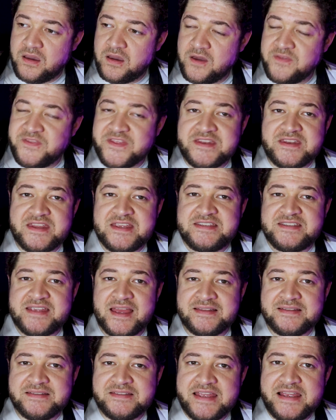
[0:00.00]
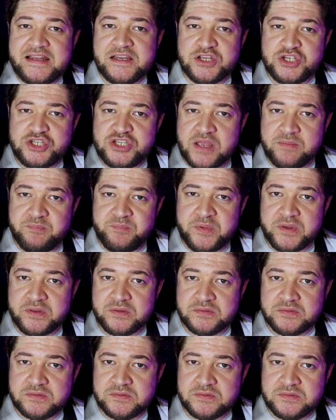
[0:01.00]
At the Nissan dealership,
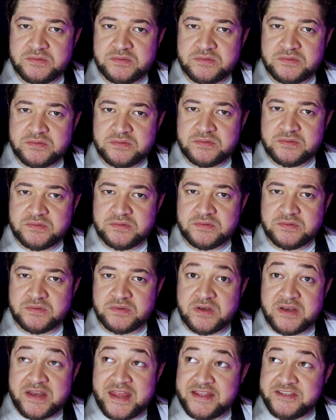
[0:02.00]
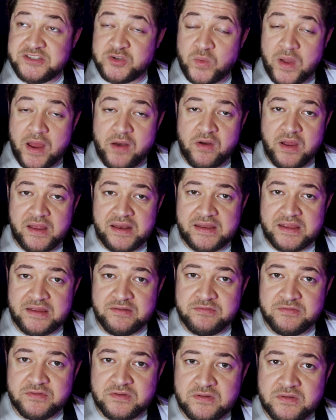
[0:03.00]
near to where I
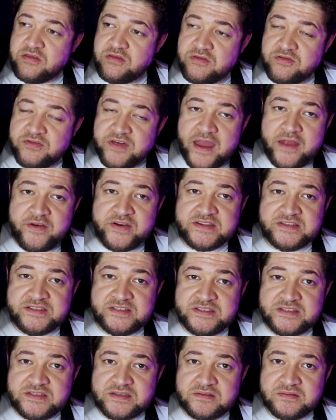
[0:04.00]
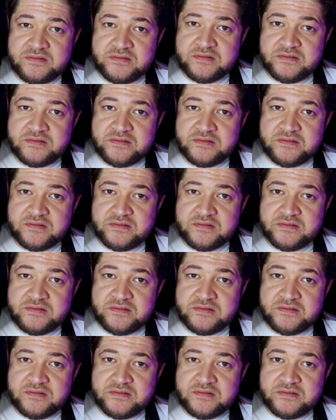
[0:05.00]
live, there is